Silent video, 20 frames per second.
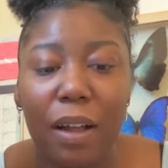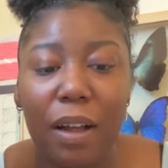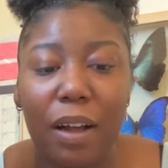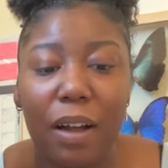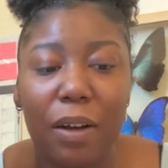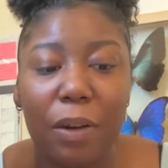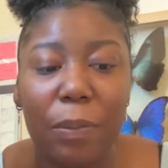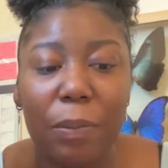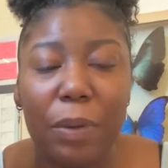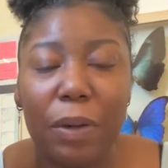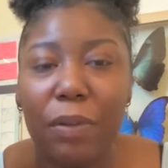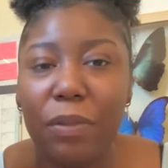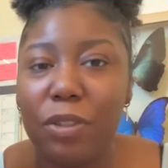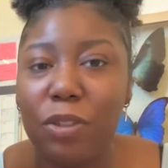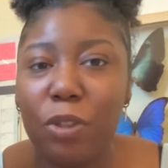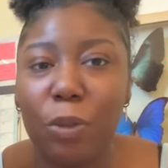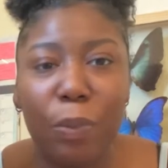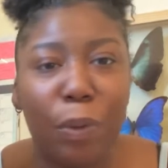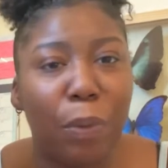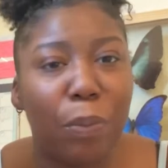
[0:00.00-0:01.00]
but
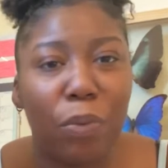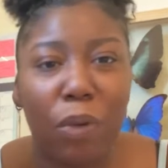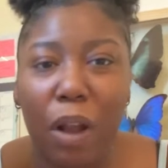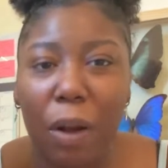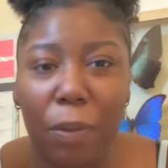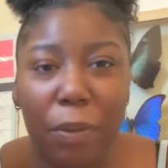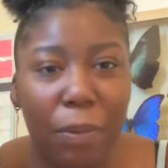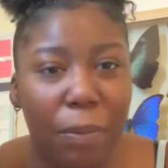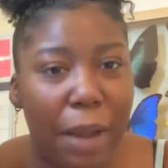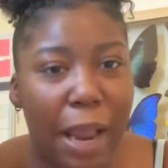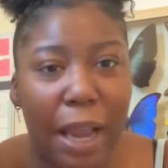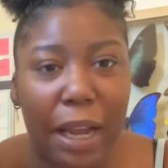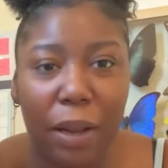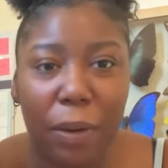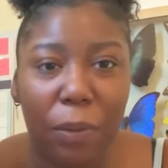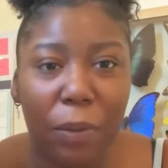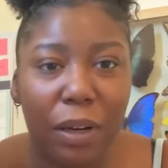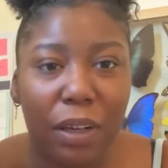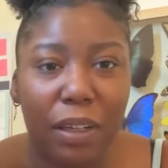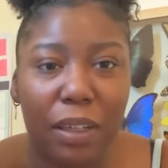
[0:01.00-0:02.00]
super
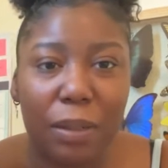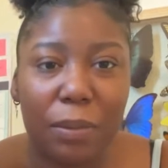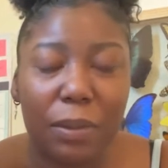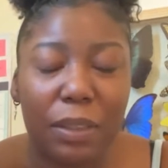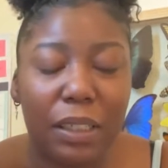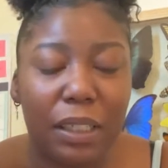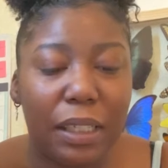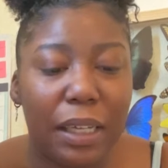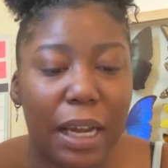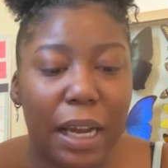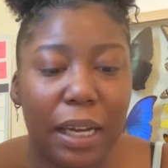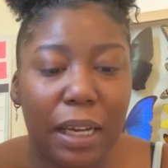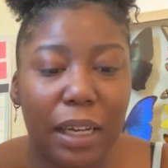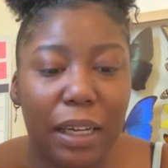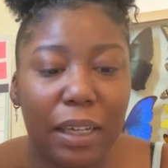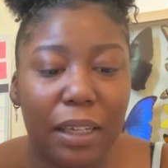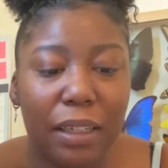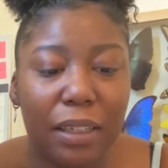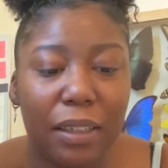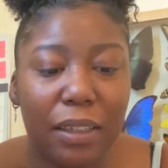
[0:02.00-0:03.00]
problematic when it comes to
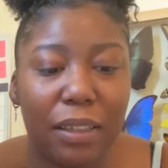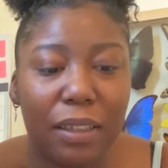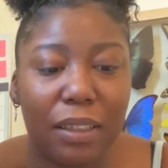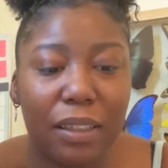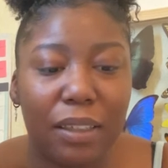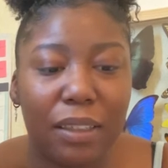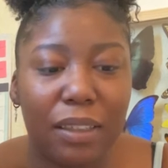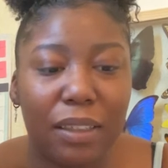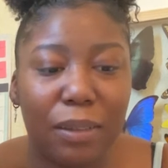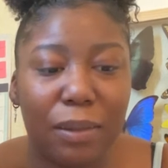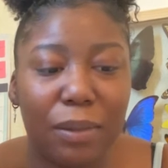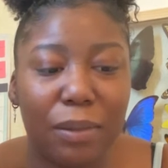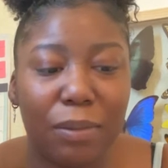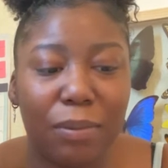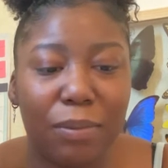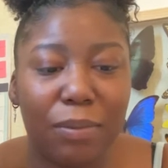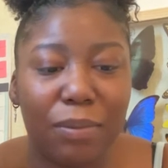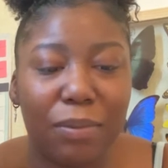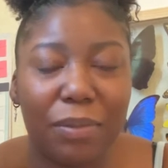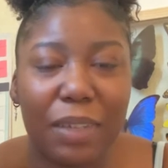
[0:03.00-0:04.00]
dating.
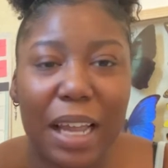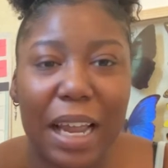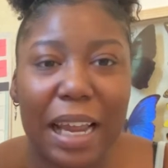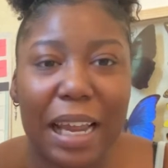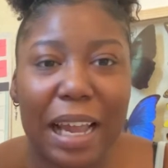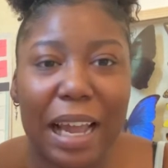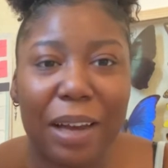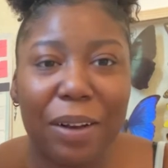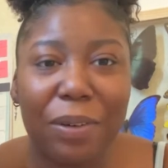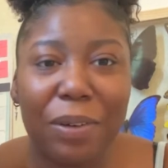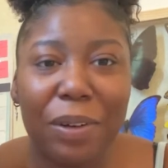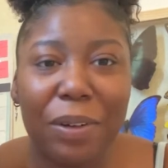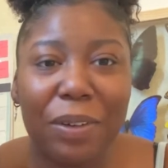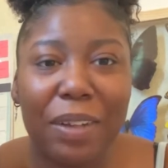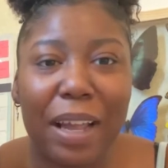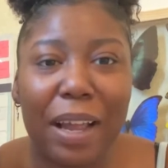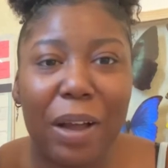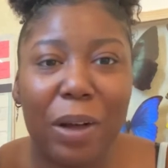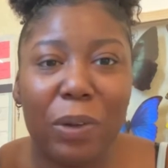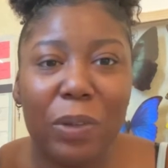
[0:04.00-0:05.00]
Like, I don't know,
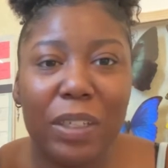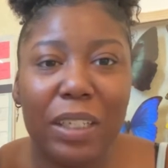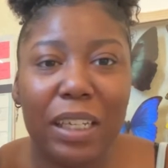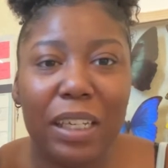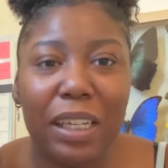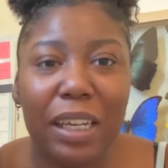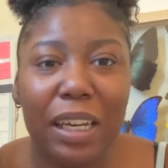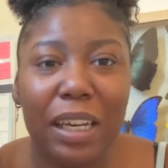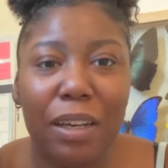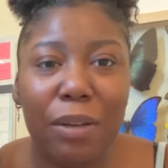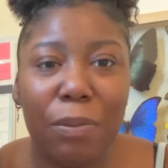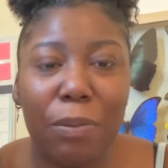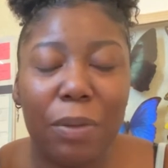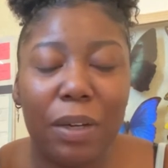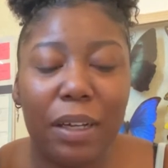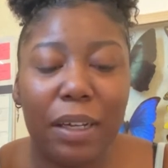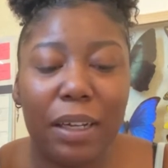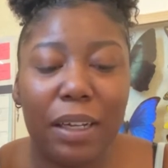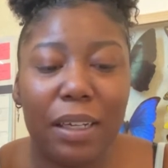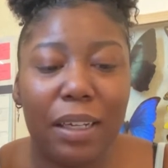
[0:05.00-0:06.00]
like OCD,
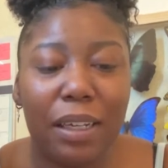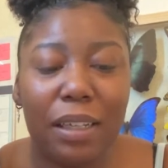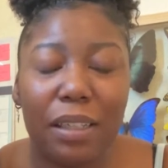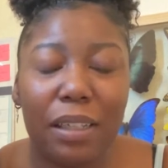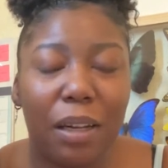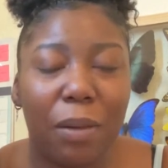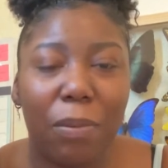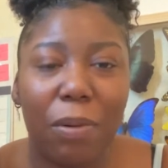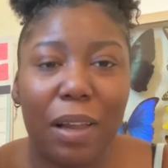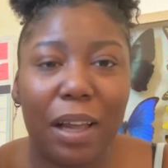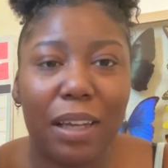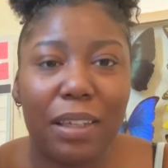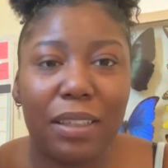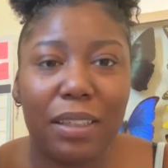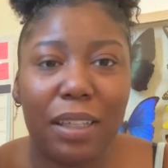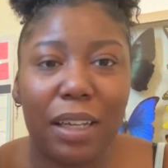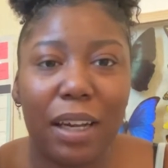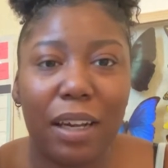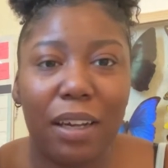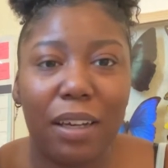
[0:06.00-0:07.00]
but it doesn't apply to
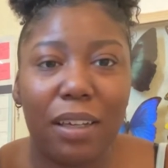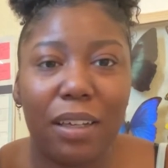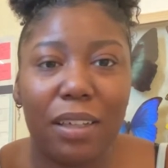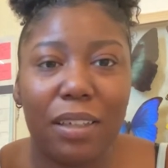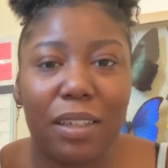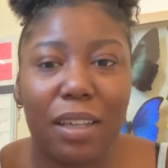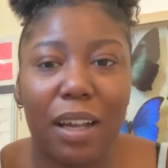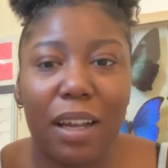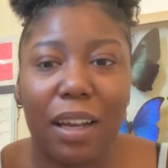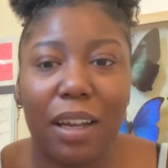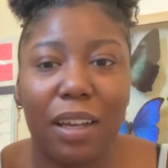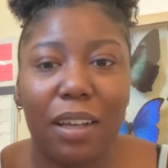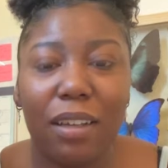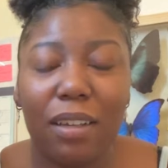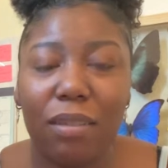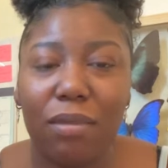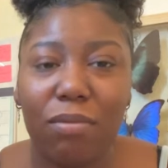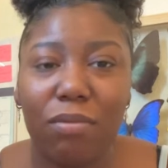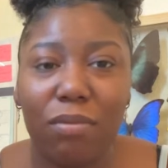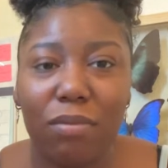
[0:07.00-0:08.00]
dating. It's like
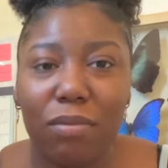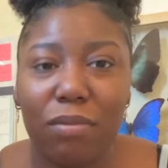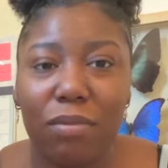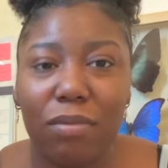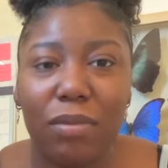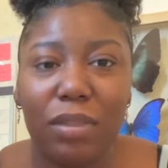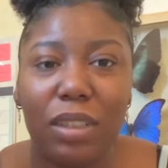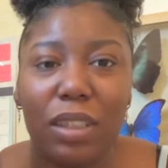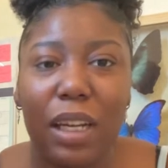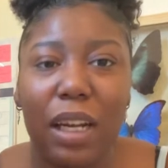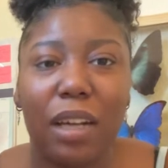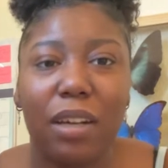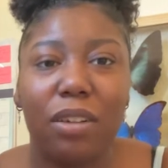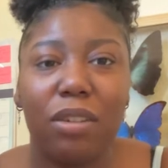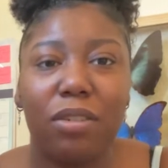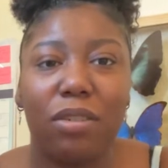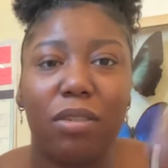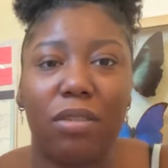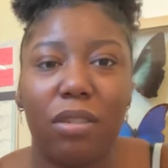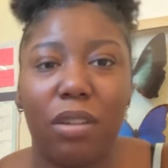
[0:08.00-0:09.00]

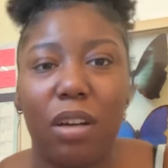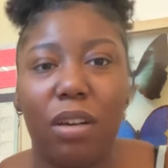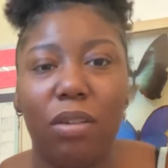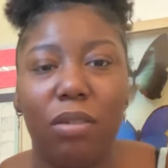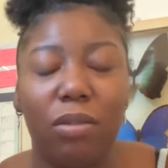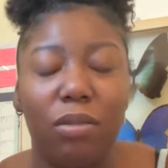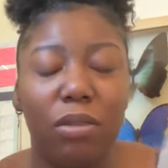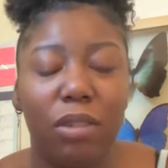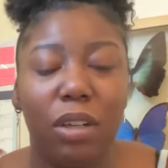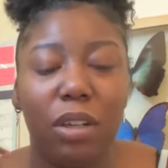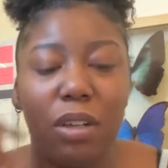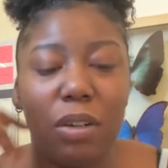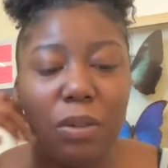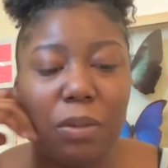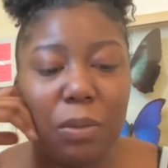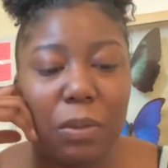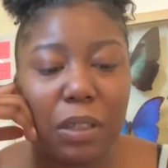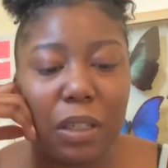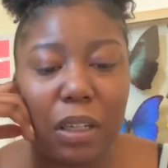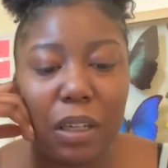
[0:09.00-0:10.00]
standards gone, you know
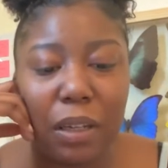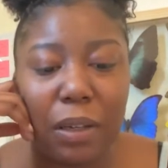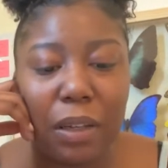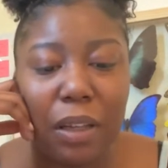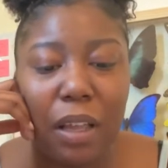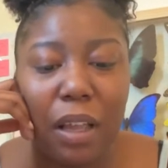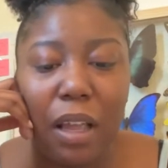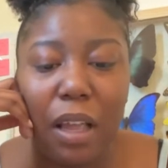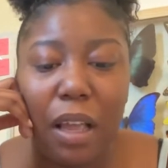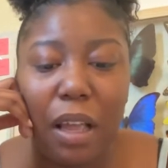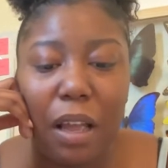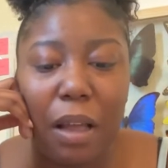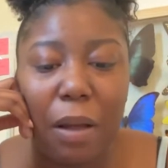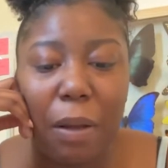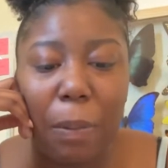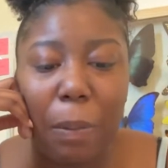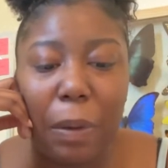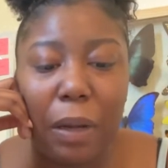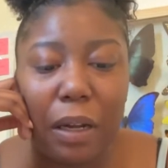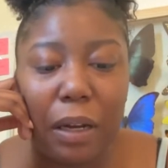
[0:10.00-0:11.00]
what I'm saying?
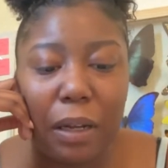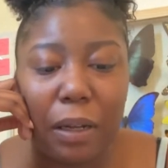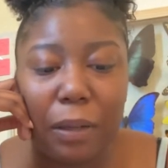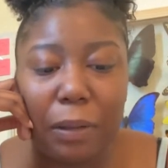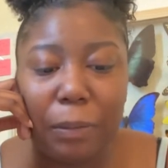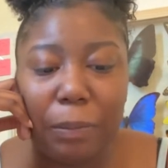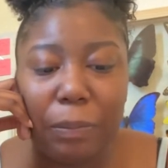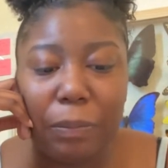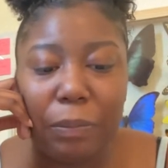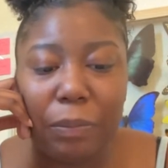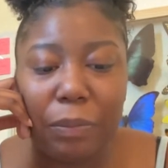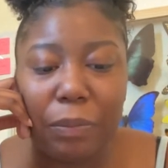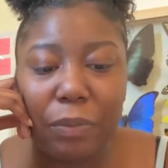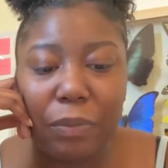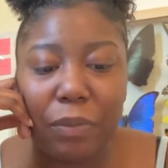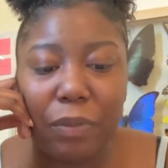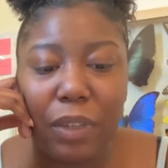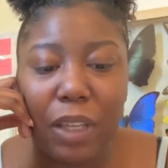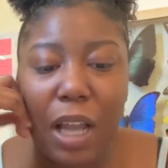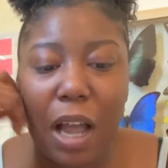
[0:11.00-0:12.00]
But
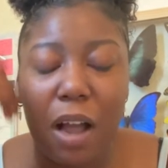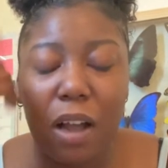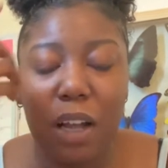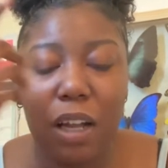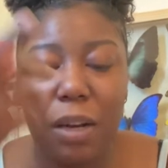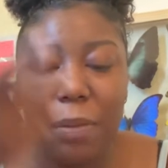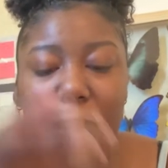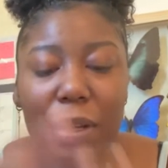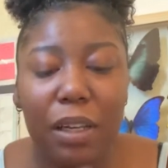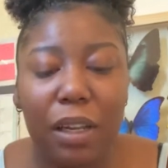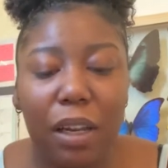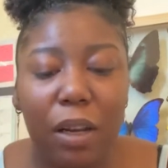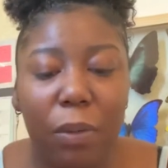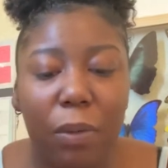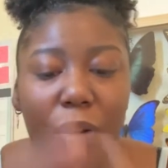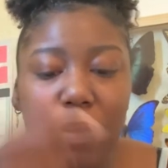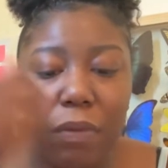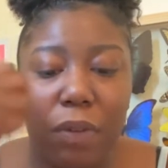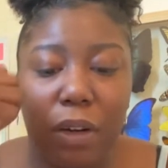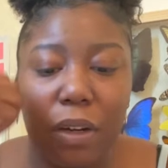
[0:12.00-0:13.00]
y'all could have been dealing
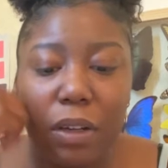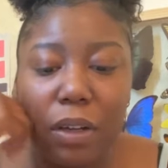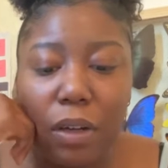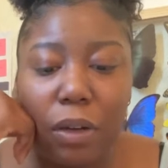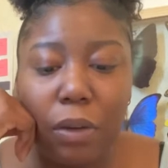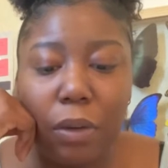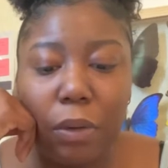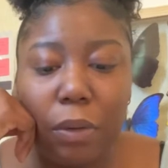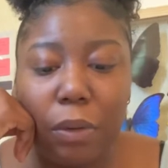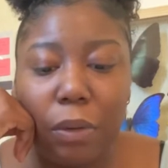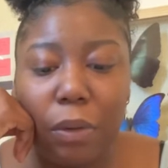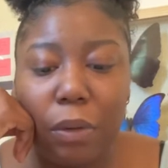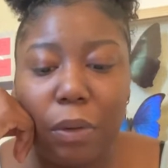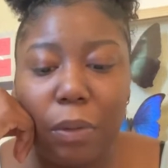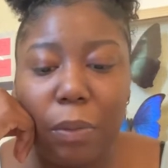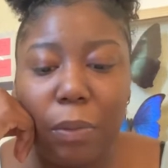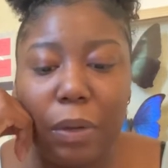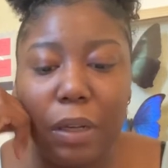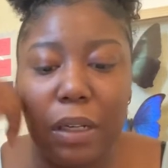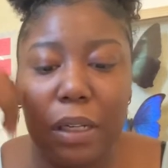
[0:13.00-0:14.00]
with a Virgo,
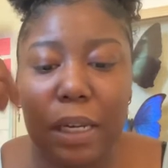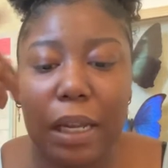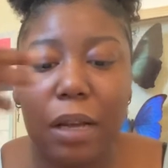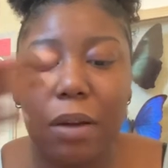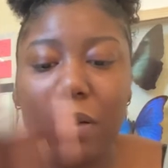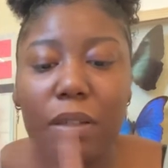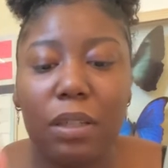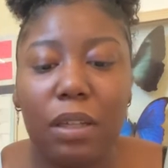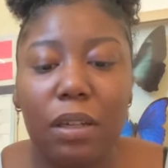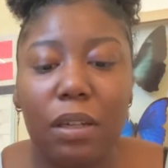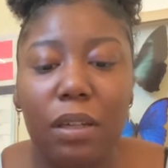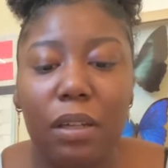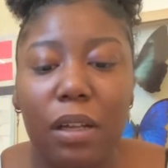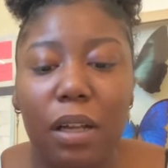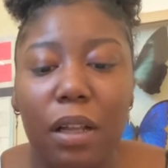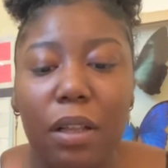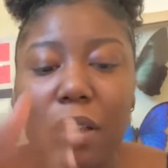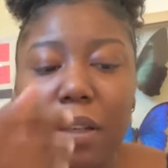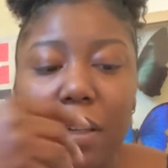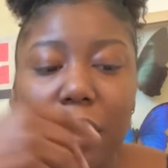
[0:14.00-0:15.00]
but now it's
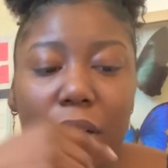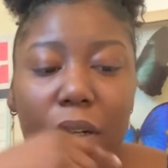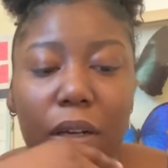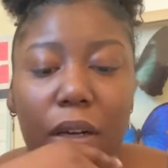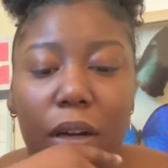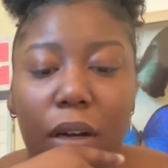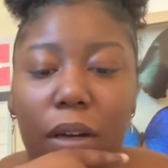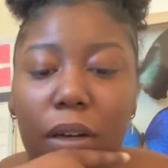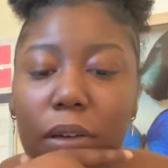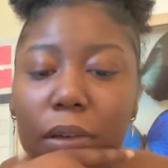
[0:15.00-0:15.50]
another